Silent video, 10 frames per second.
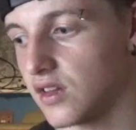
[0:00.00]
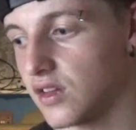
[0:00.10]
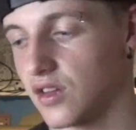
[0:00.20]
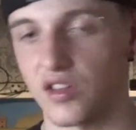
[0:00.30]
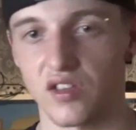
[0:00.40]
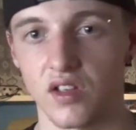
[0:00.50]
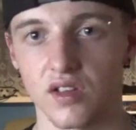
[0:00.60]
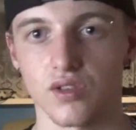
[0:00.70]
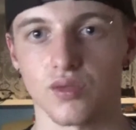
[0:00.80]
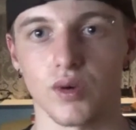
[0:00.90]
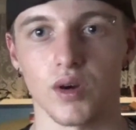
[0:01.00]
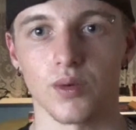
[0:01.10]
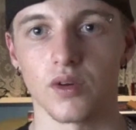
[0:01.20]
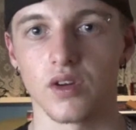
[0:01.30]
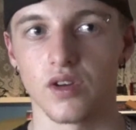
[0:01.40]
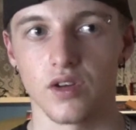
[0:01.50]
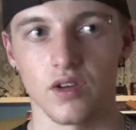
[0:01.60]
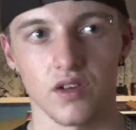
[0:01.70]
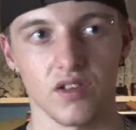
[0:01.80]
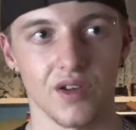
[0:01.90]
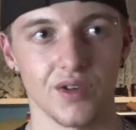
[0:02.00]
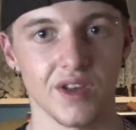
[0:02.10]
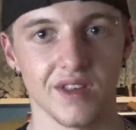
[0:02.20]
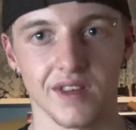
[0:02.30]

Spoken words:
as well. So yet